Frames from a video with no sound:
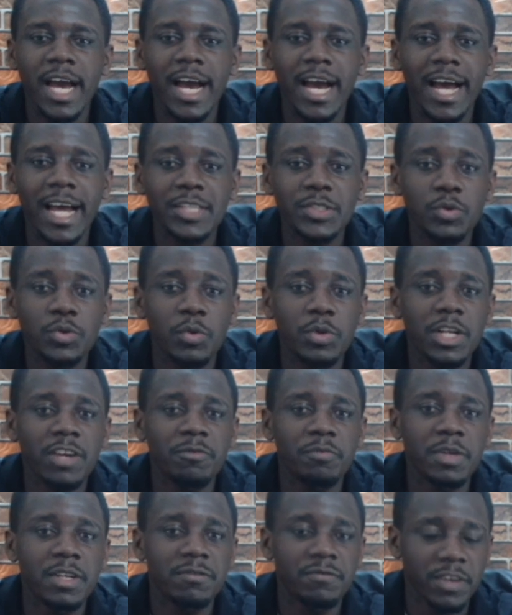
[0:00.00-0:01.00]
Arsenal would have
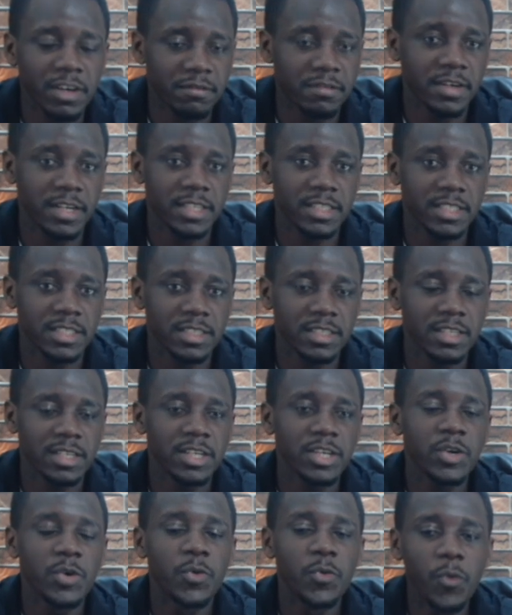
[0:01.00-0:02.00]
been favourites.
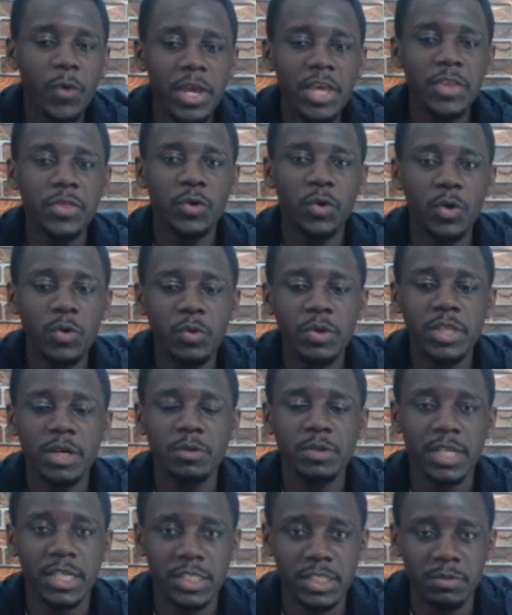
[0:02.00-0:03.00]
With or
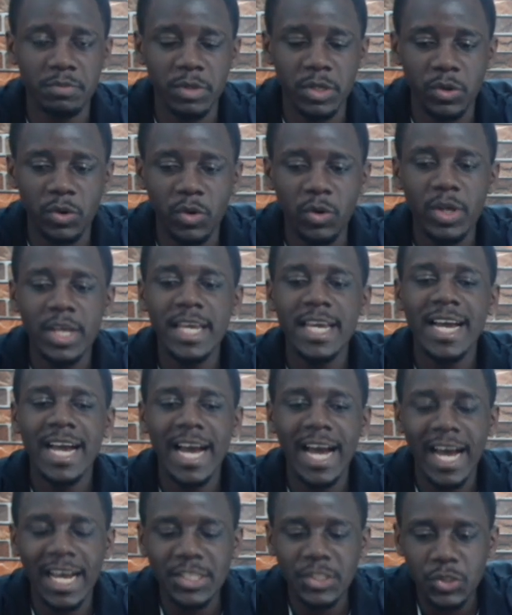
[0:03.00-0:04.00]
without Casemiro,
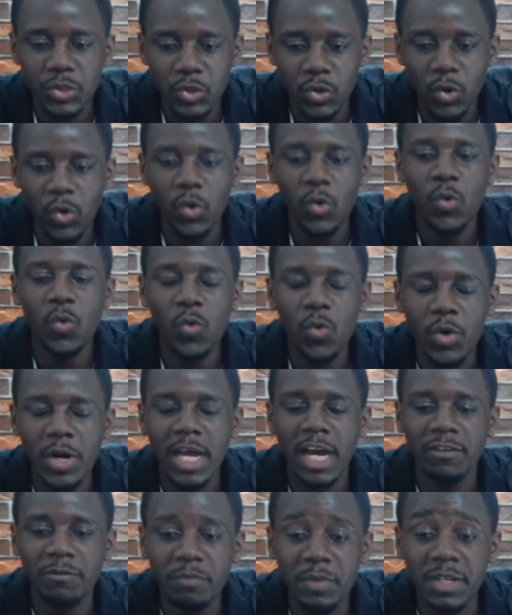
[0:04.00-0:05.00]
Arsenal would
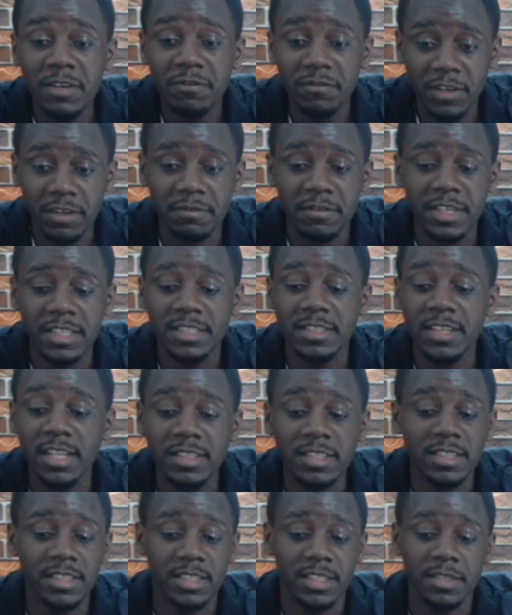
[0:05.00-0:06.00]
have been favourites.
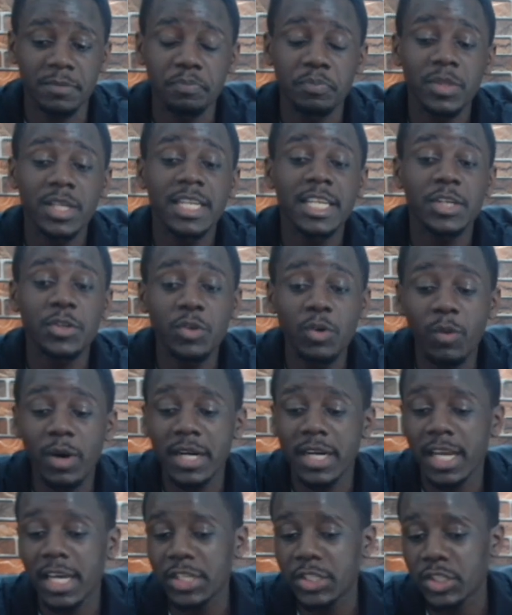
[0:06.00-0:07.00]
That's it. Let no
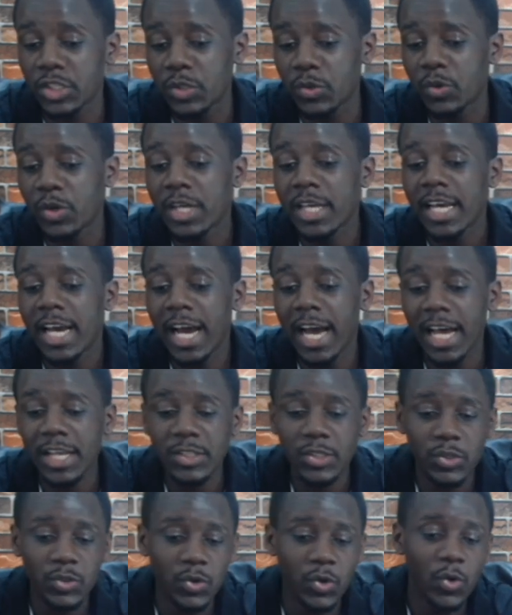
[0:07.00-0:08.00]
one lie to you.
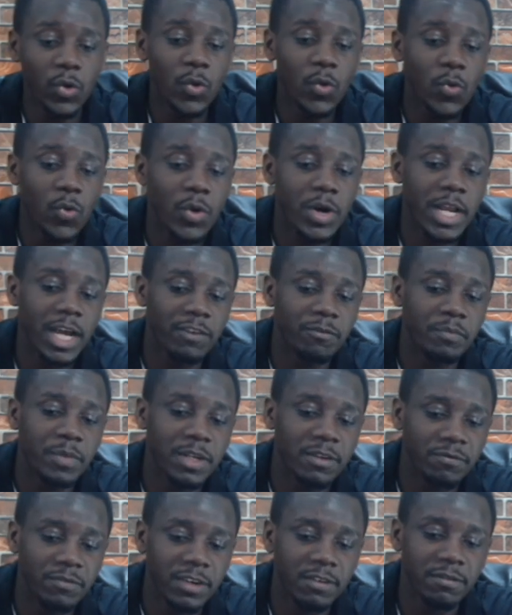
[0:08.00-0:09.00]
Arsenal would have
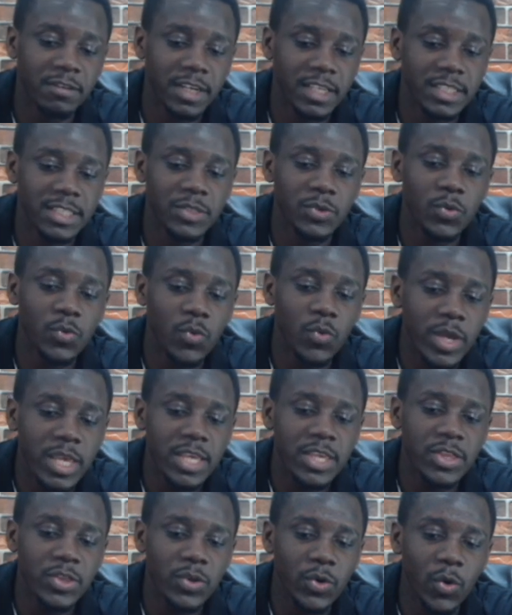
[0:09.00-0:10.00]
been favourites
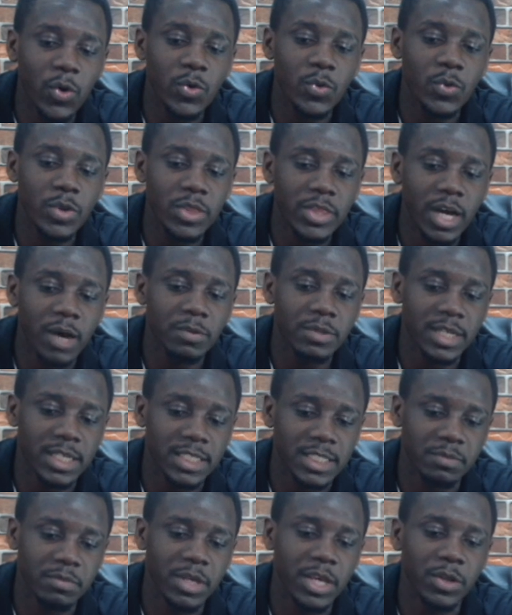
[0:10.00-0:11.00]
with or without
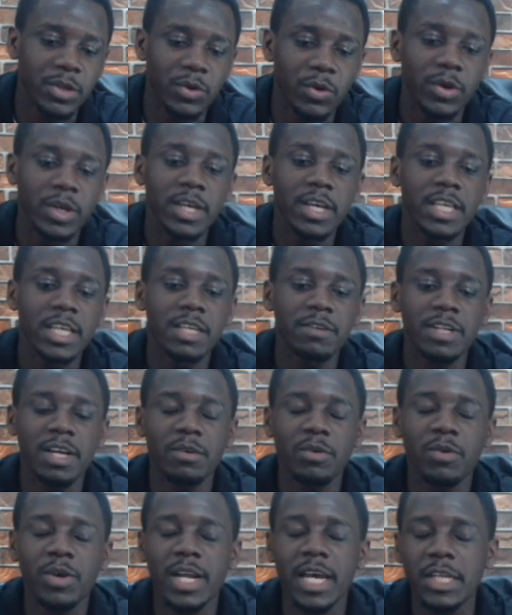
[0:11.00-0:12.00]
Casemiro. They would
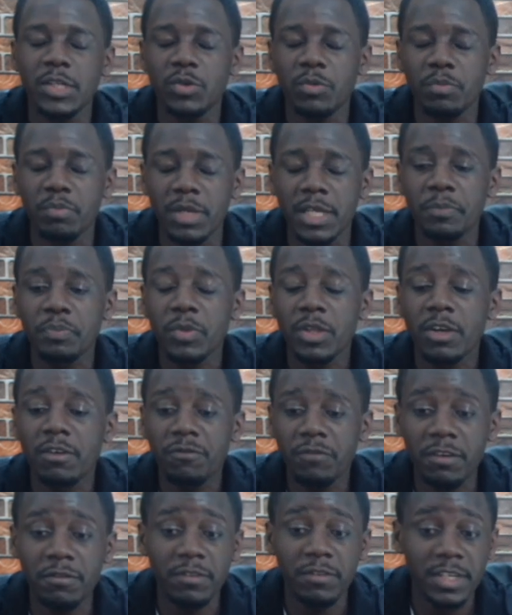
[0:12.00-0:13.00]
have gone ahead to be
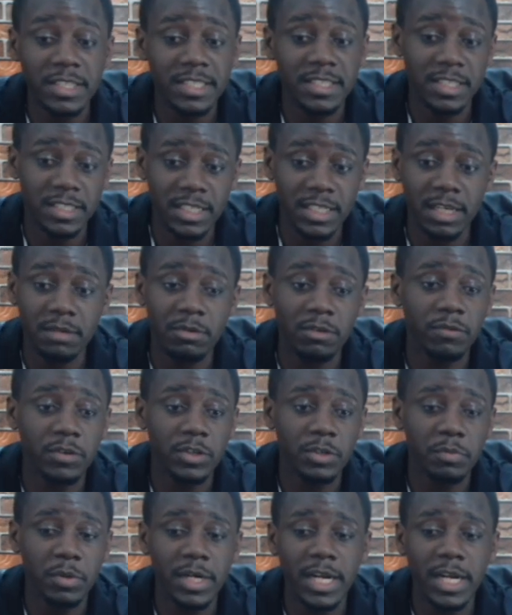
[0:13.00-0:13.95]
favourites in this game of football.